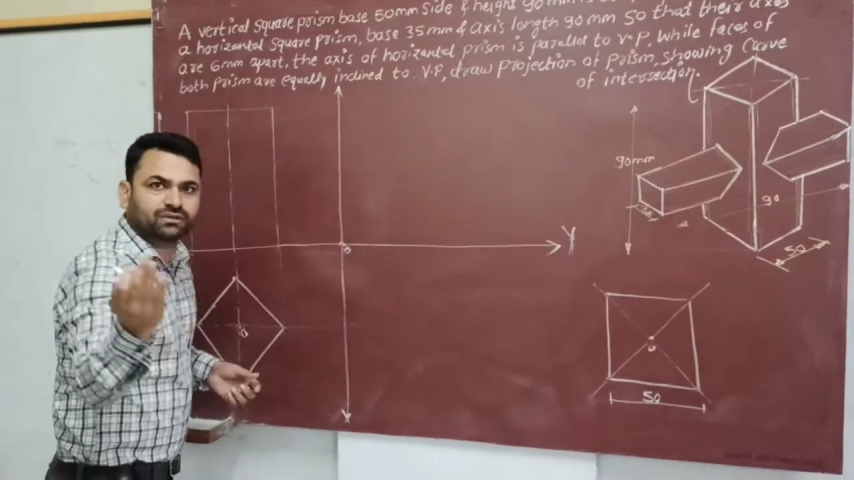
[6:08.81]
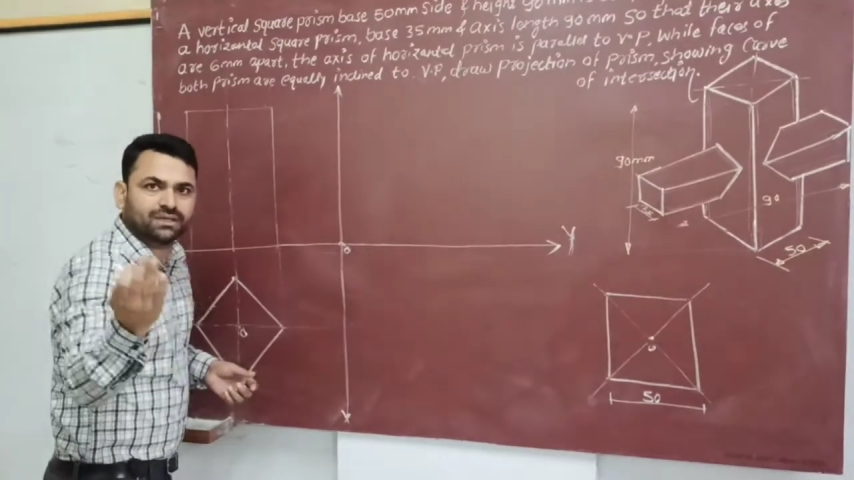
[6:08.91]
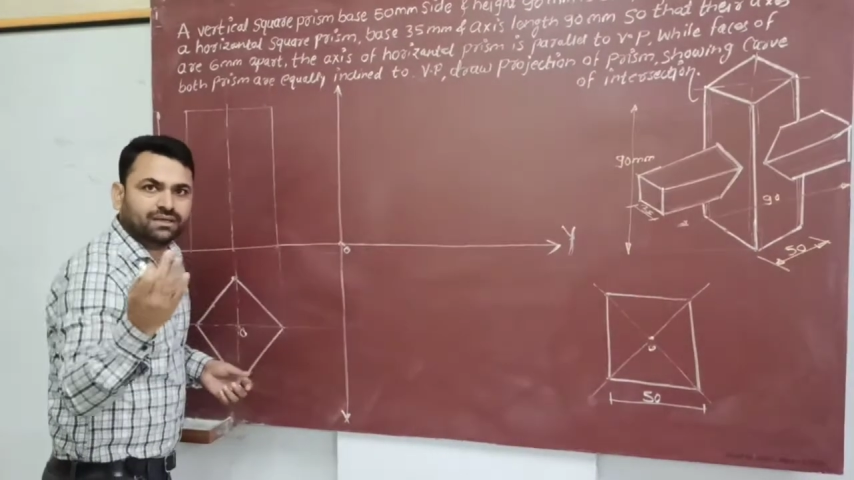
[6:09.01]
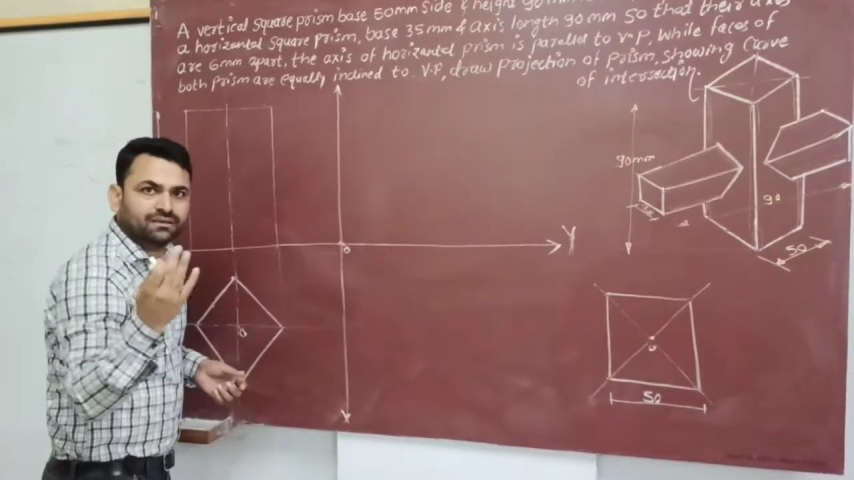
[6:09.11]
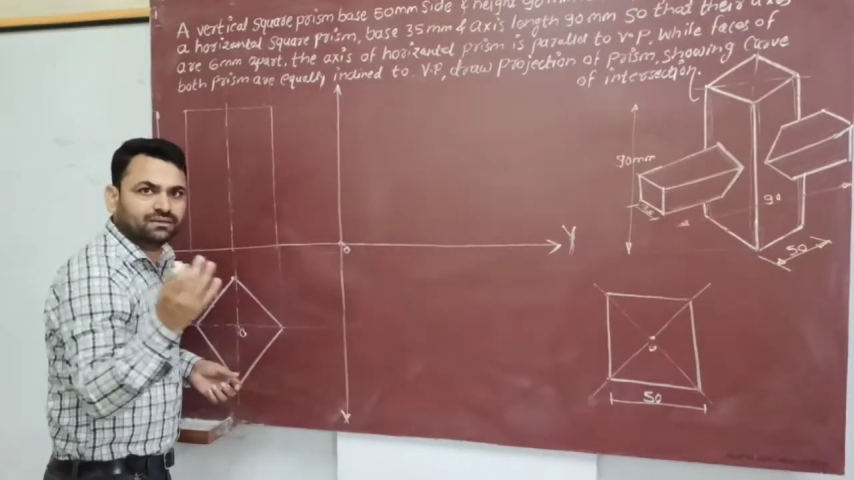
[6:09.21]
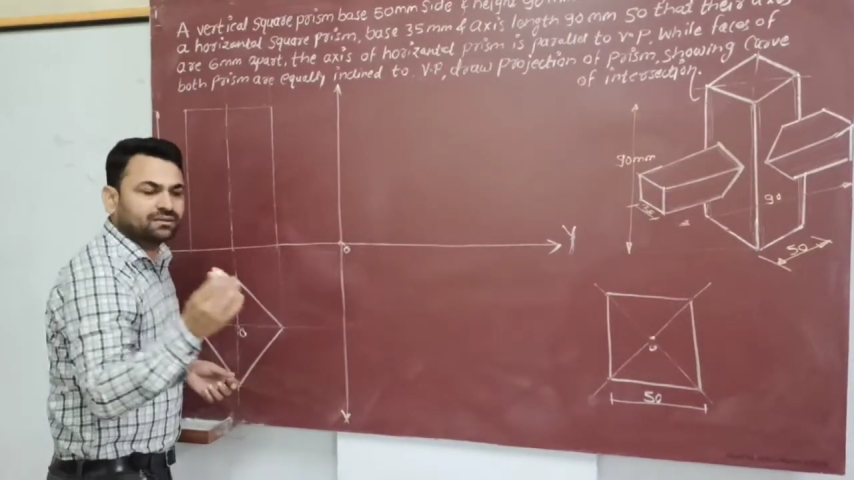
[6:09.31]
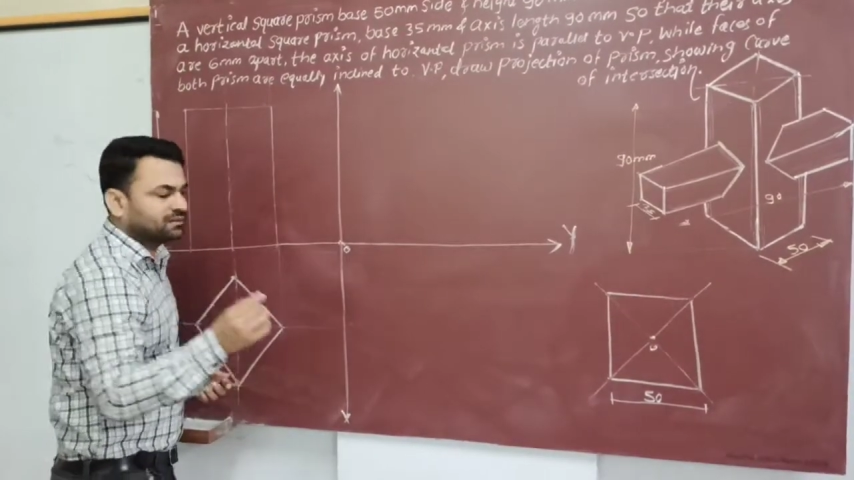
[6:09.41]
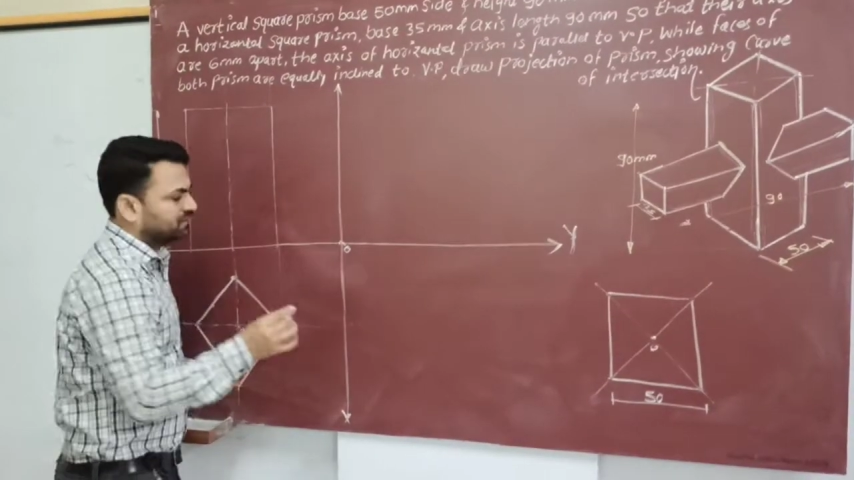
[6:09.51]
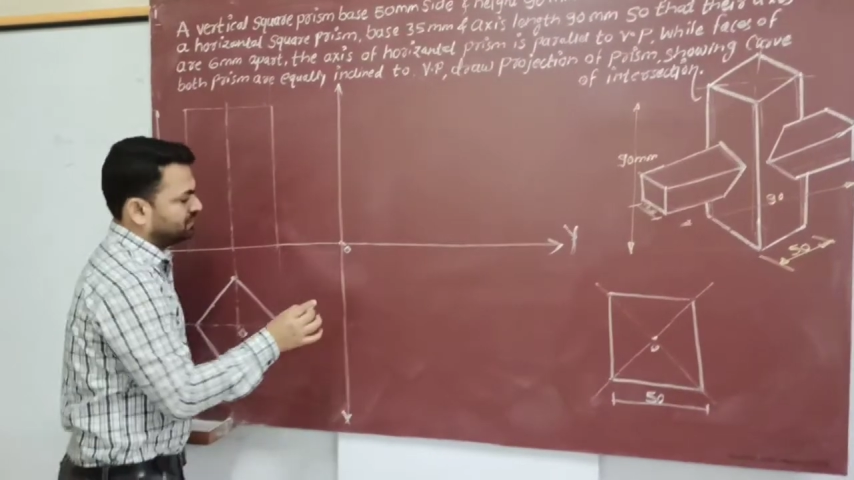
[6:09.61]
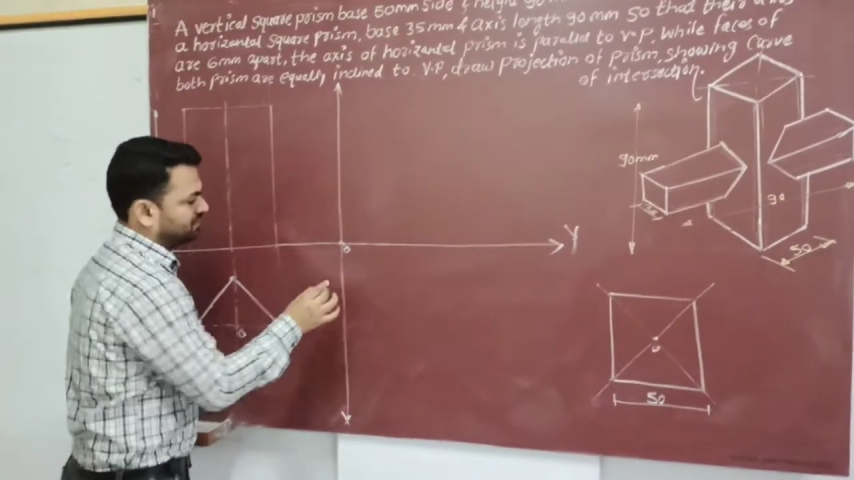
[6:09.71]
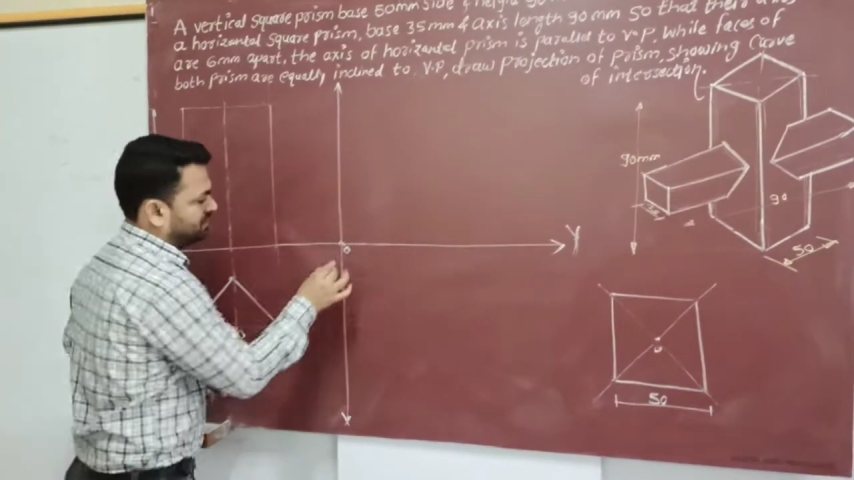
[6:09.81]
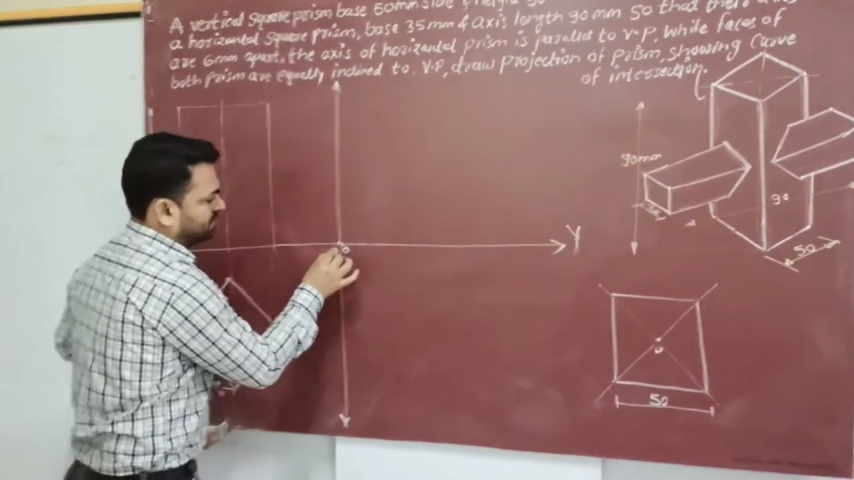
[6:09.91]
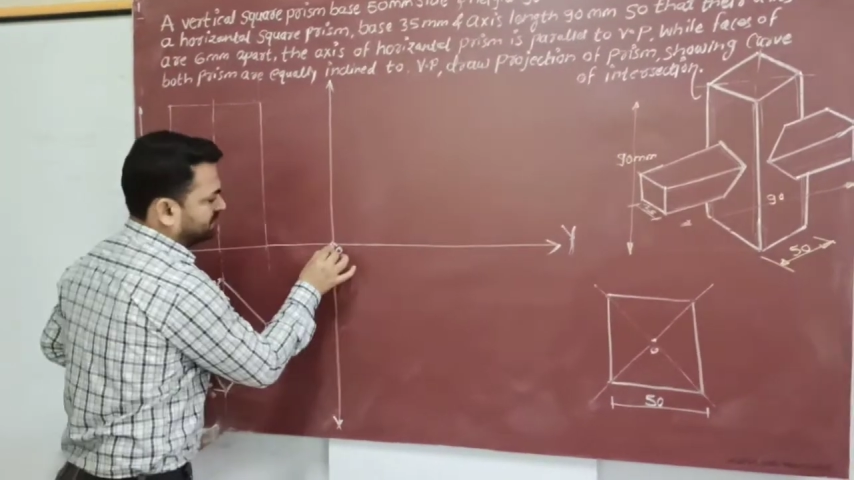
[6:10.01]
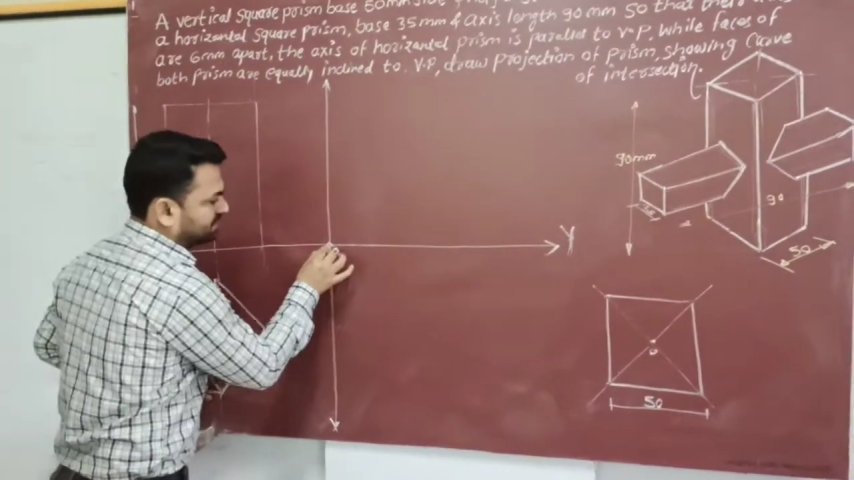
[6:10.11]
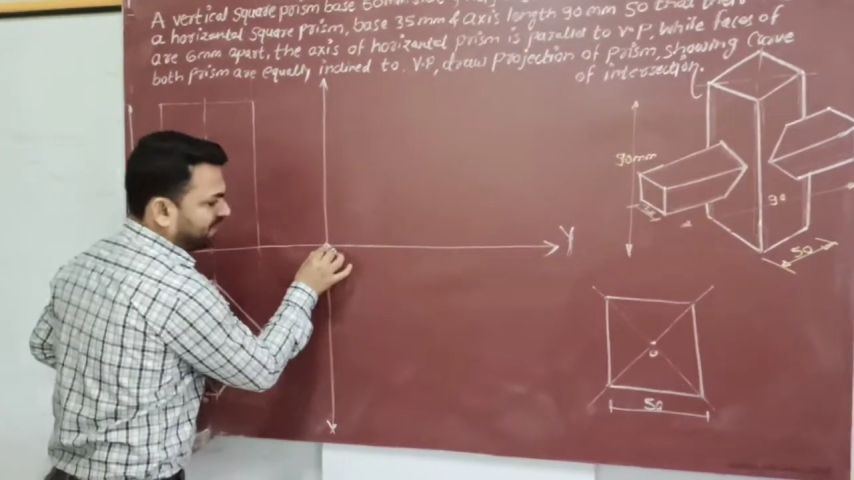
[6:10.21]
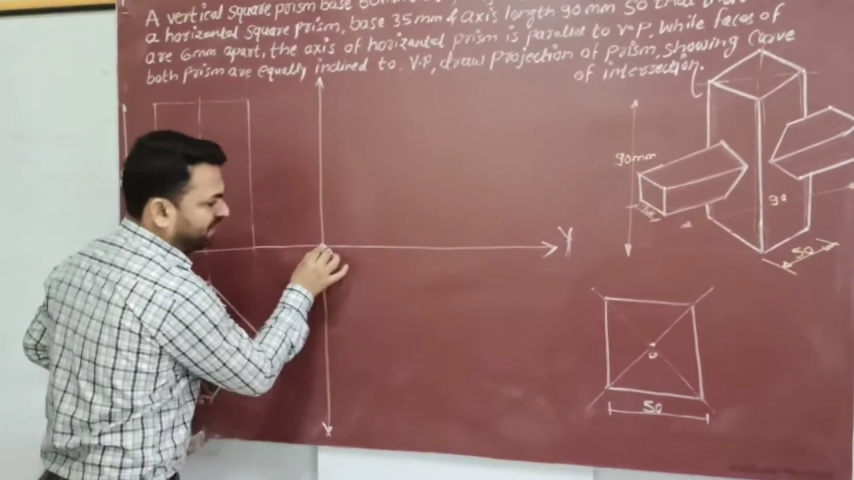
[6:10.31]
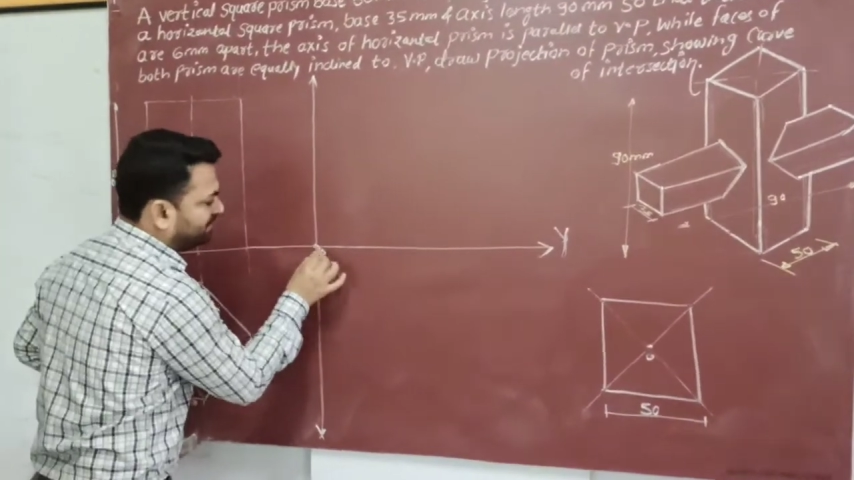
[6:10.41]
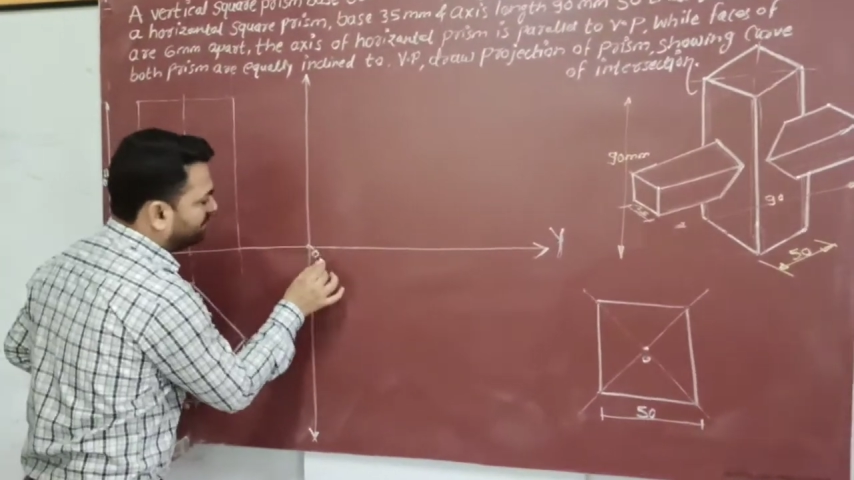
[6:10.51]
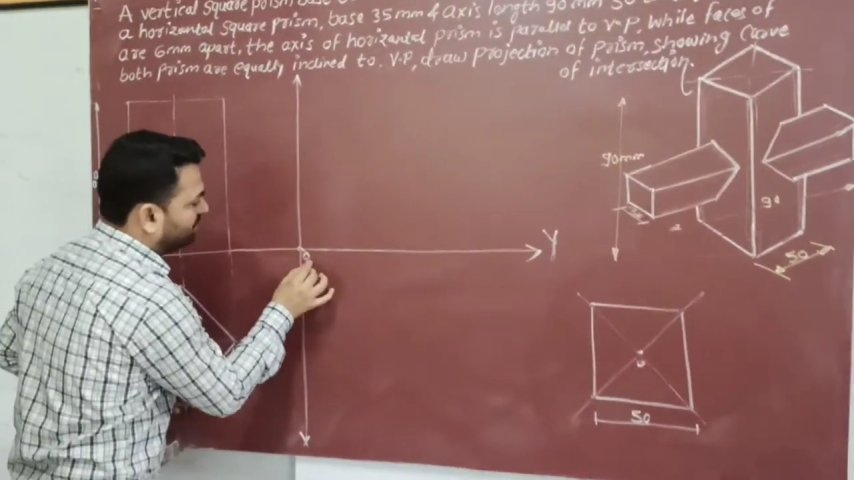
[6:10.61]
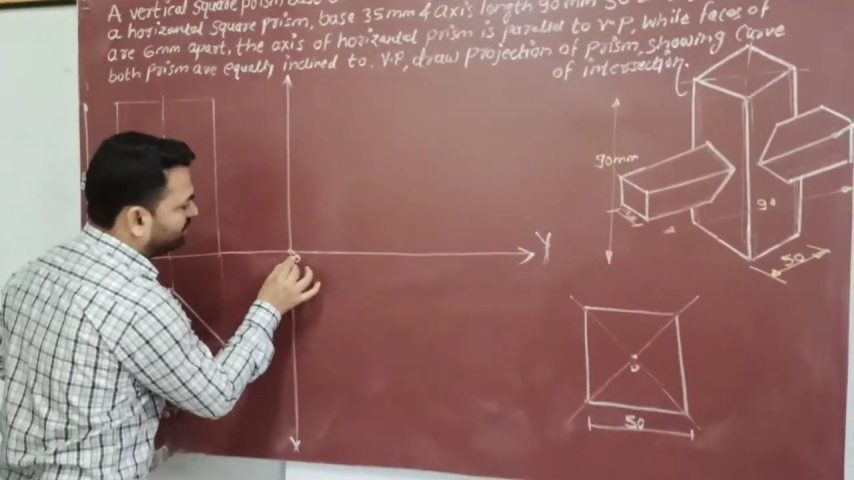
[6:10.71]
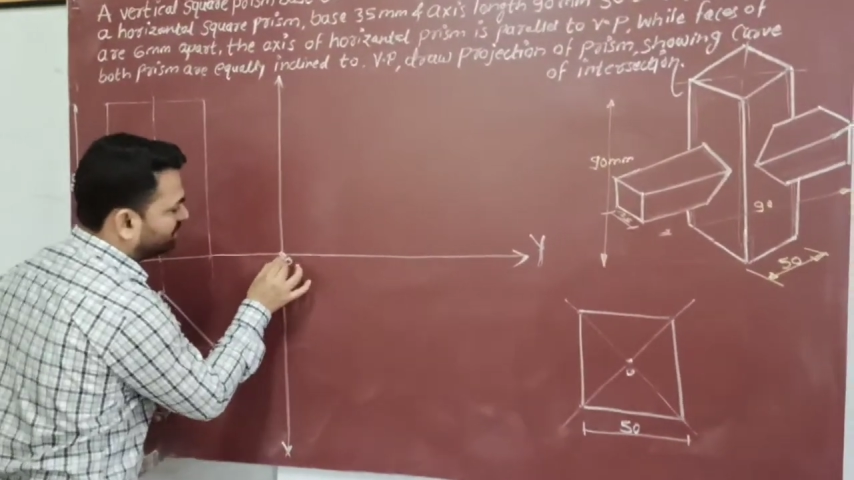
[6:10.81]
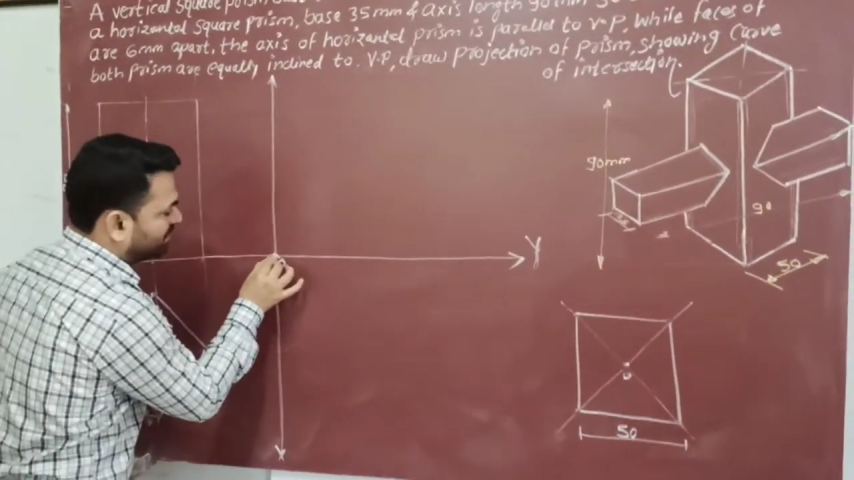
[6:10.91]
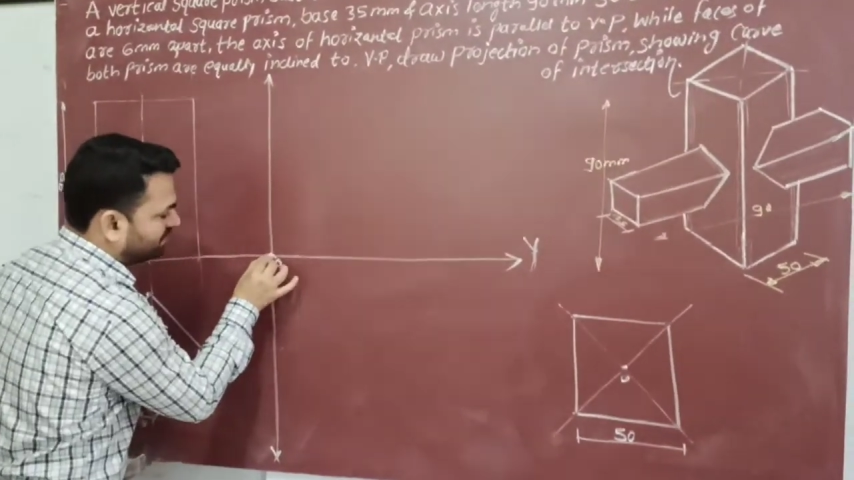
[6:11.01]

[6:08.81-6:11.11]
the side view.